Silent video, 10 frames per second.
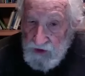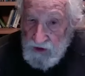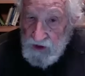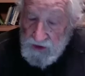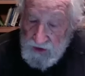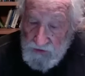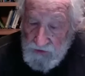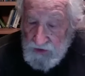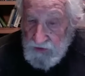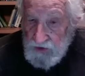I think for
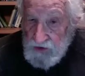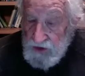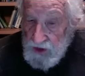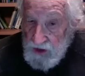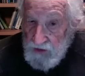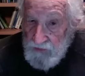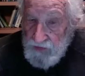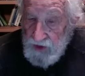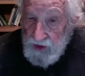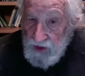the first time.
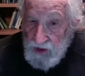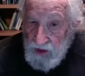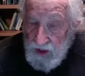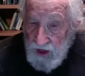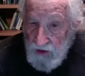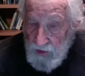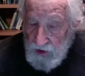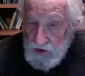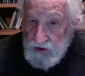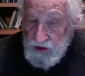How
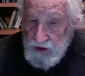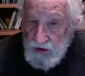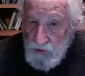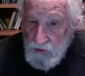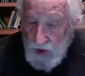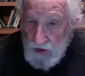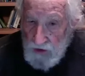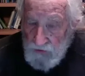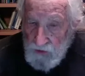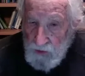much
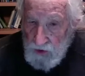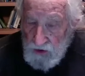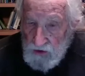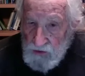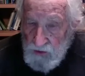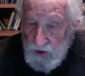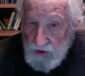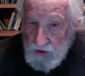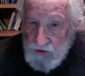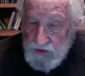of the world's
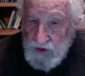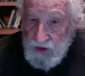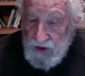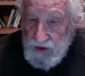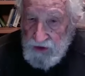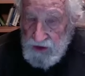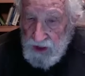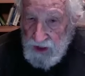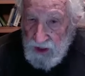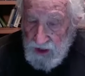wealth is in the
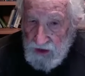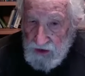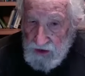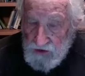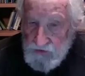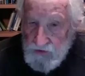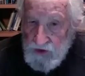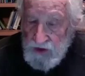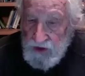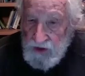hands of
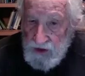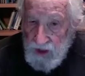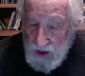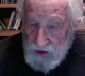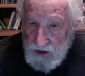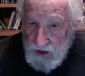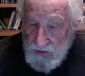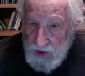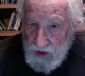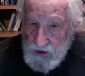nationally
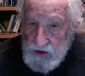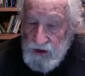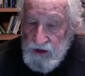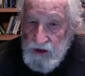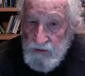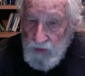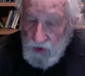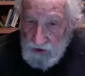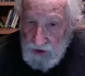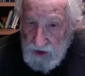based
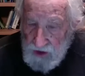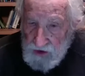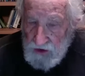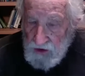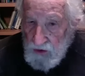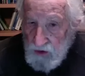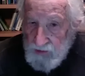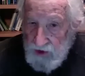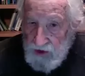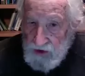multinational
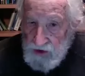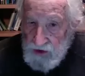corporations?